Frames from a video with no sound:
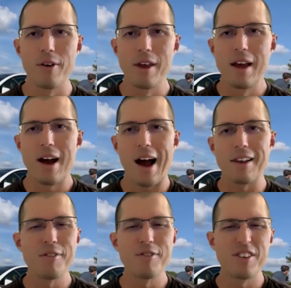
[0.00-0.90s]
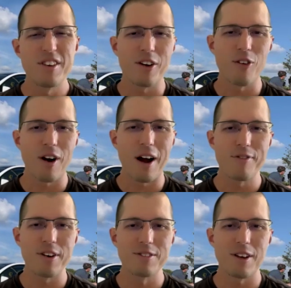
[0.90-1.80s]
I loved the
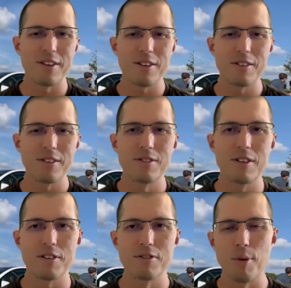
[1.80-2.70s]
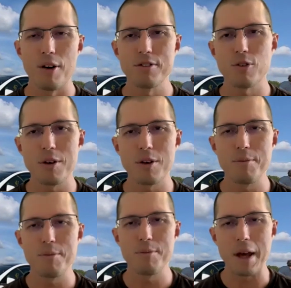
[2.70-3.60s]
graphics on the small screen
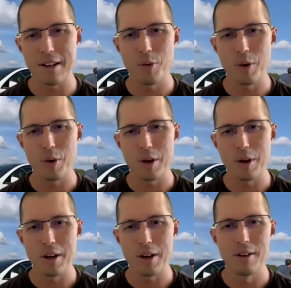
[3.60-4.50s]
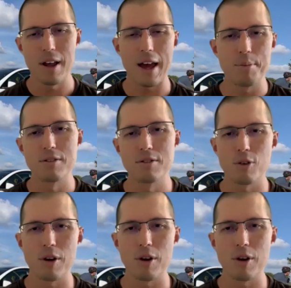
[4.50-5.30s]
behind the wheel and the big screen.